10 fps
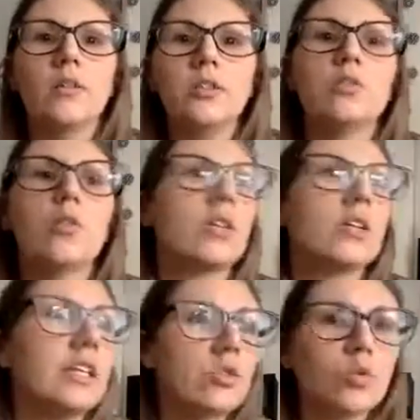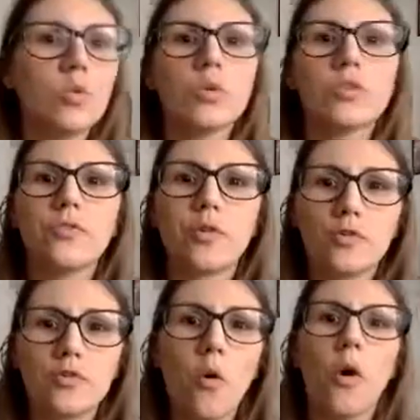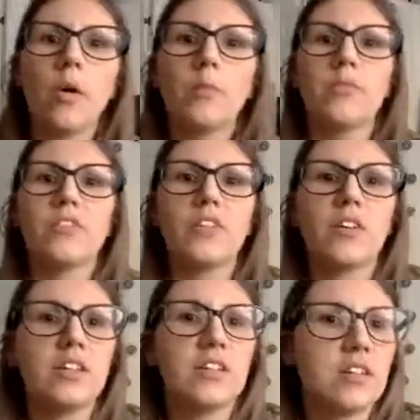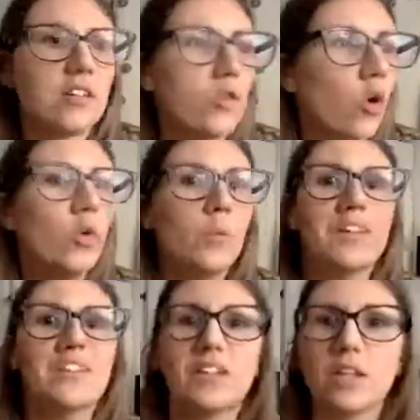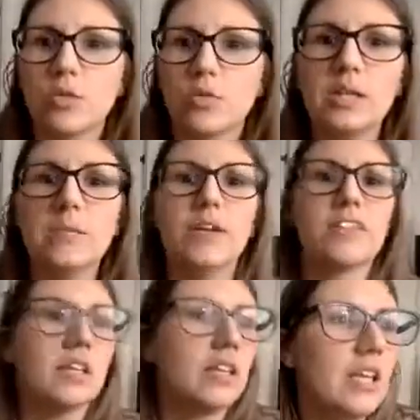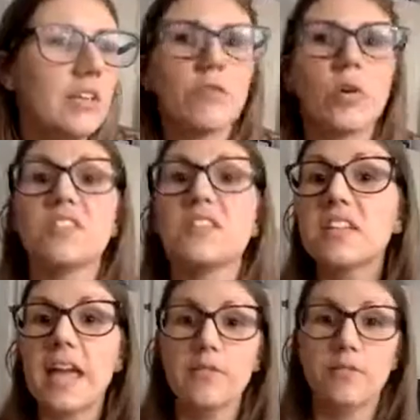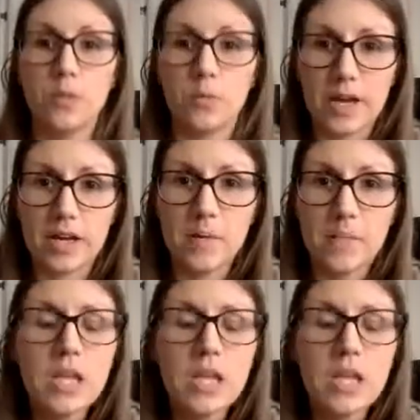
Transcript: You don't need to look for forms and documents and agreements and invoices everywhere.